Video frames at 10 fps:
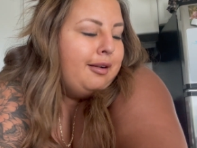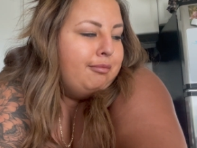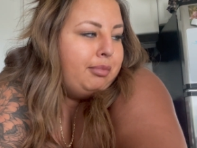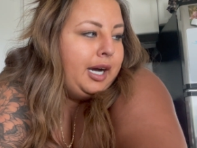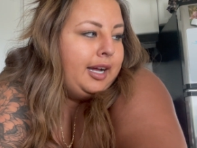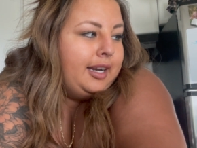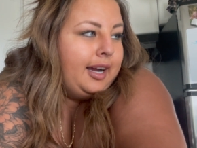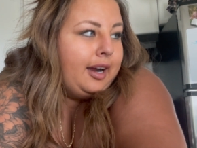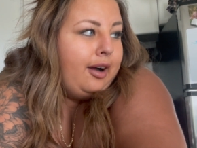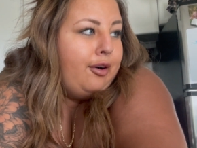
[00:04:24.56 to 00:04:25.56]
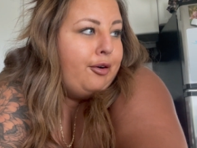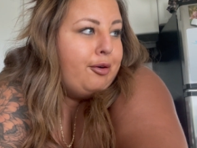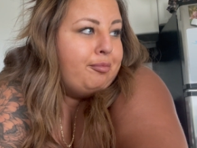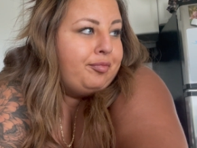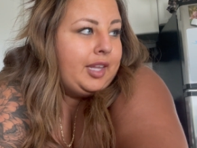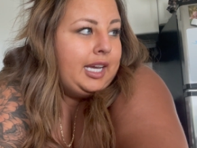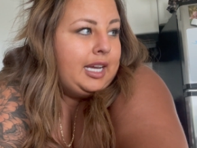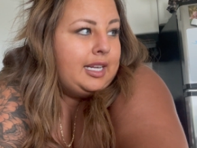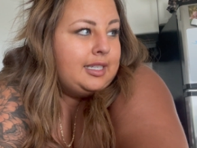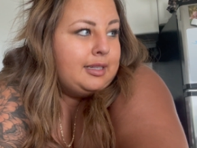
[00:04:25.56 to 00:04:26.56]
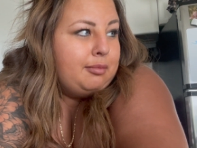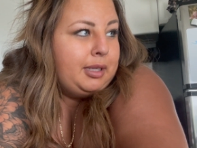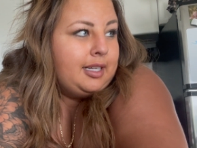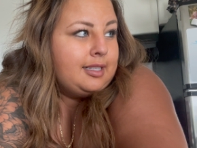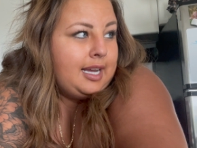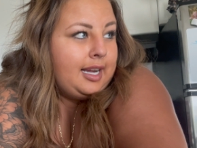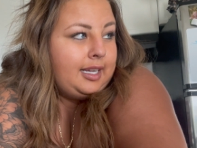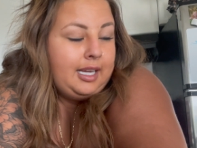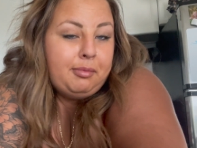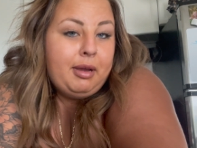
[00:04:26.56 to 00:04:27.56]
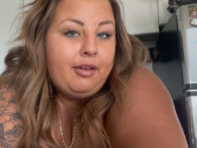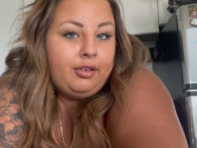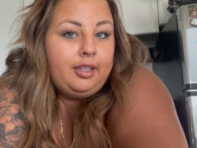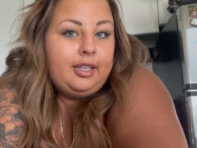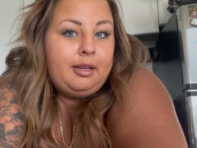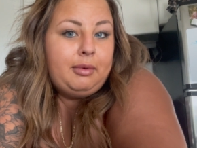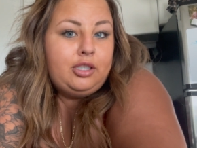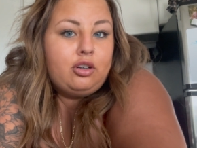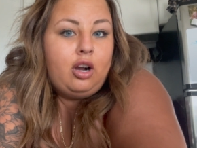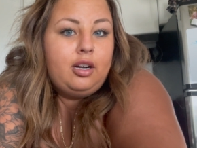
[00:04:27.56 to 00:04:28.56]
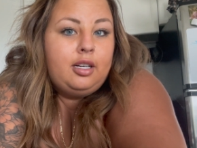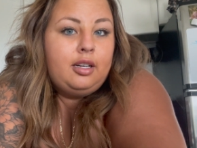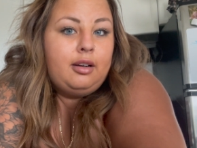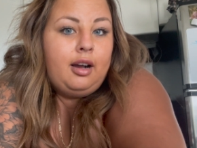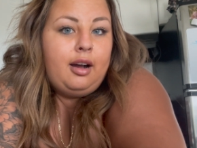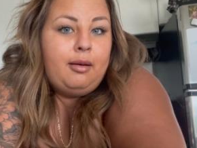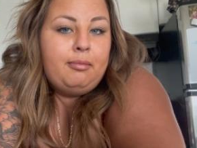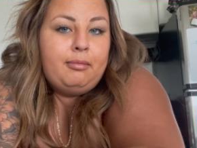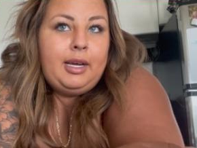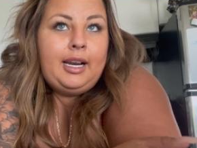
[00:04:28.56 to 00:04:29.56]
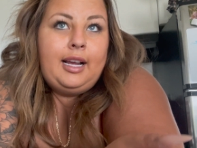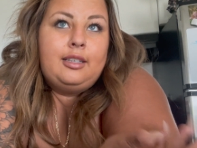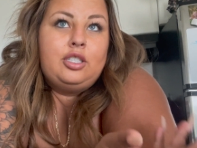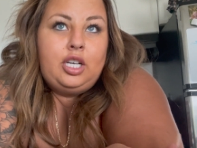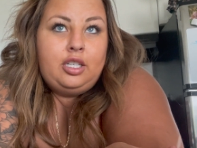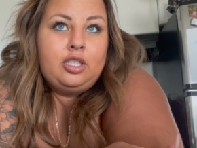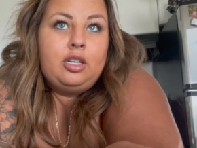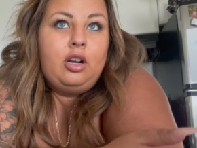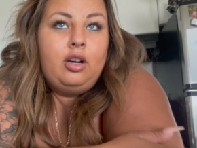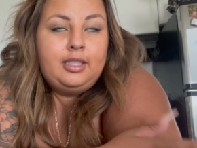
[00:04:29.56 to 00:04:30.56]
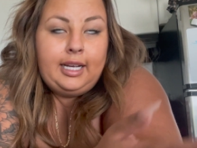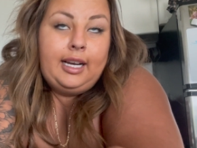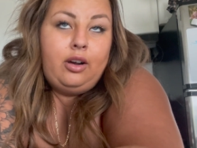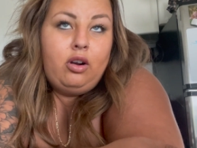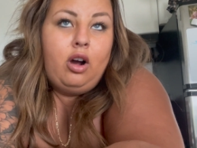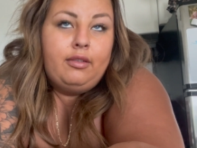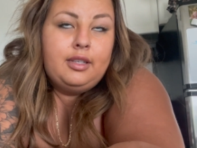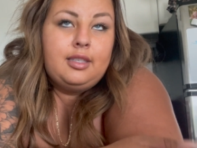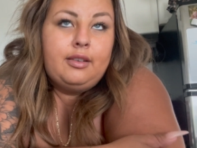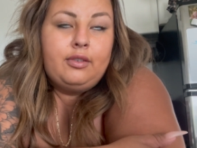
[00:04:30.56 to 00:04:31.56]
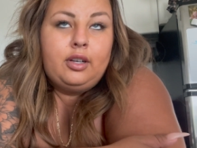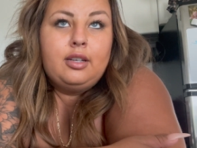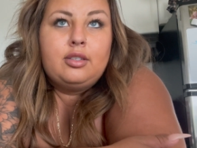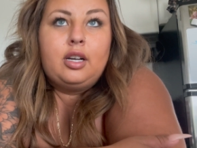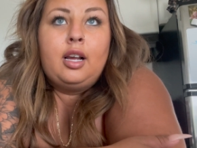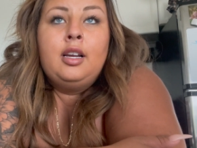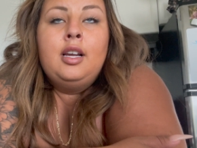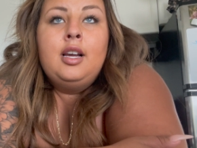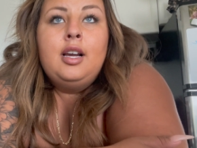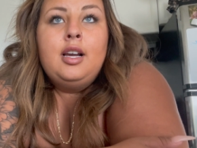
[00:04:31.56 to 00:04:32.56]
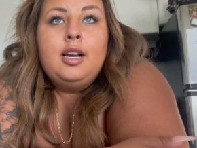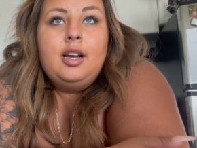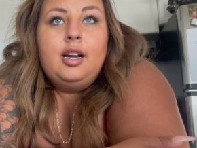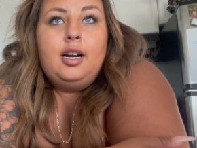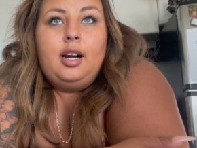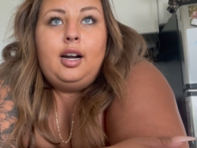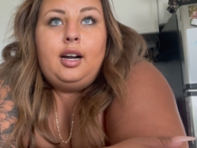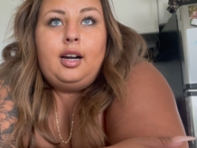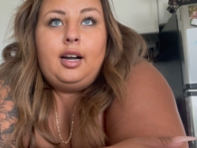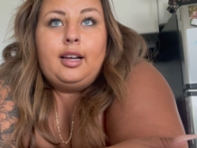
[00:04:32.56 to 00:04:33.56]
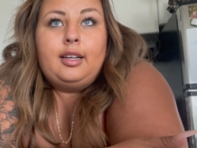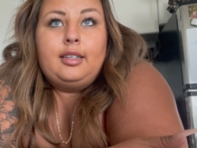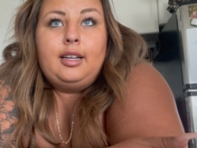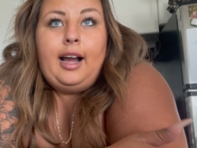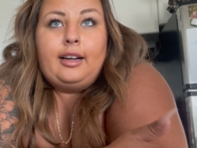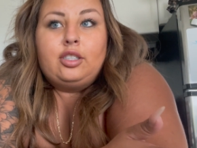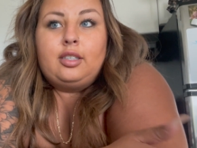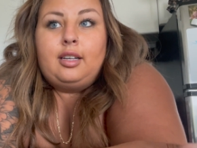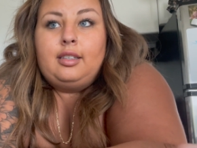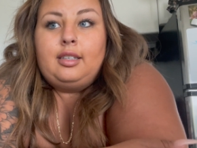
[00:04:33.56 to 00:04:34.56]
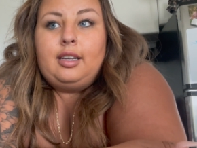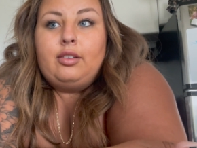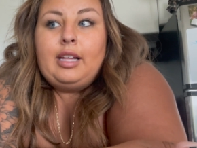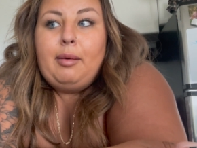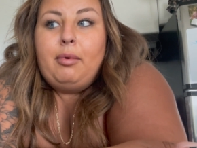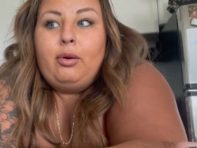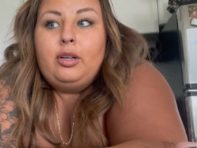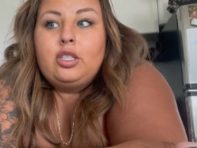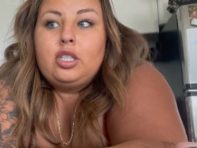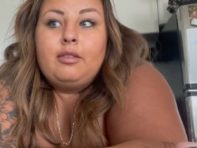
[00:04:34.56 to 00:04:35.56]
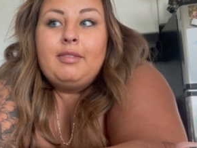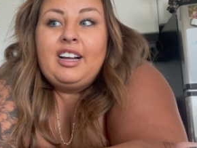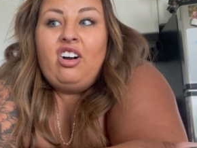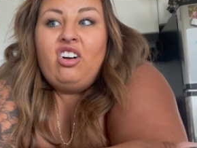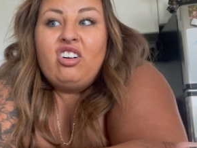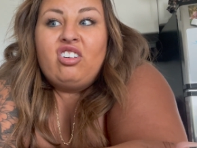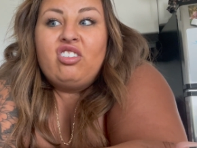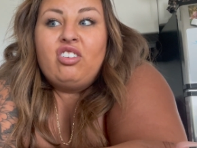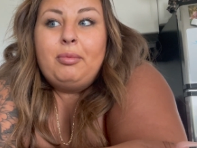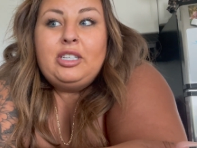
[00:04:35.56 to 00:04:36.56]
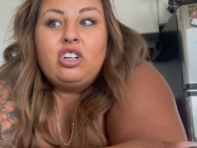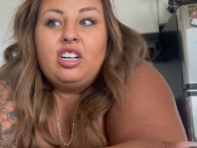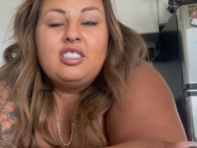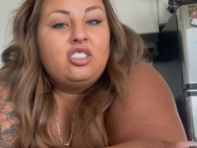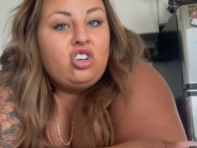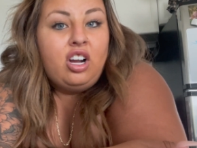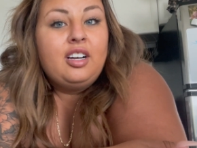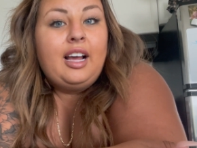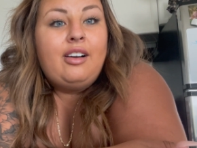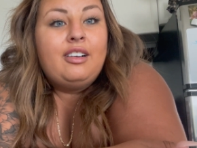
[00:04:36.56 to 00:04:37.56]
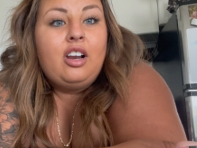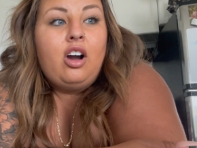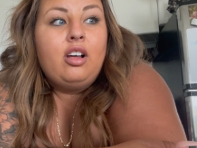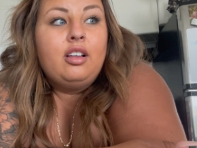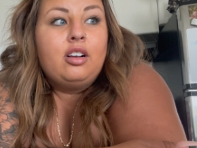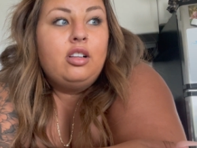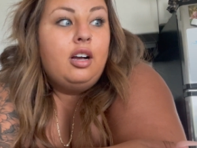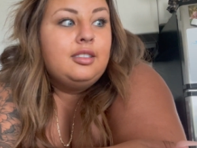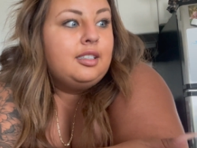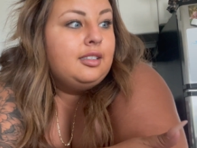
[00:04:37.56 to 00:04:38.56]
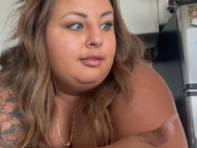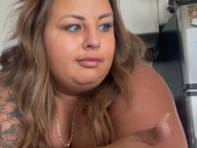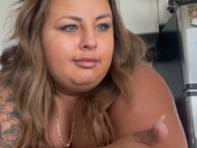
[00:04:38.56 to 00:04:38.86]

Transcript: But I got home, and because I keep everything in my trunk, um, and had to change it, take it out, obviously, for yesterday, I actually cleaned out that portion of my car, so my trunk's a trunk now and not a closet.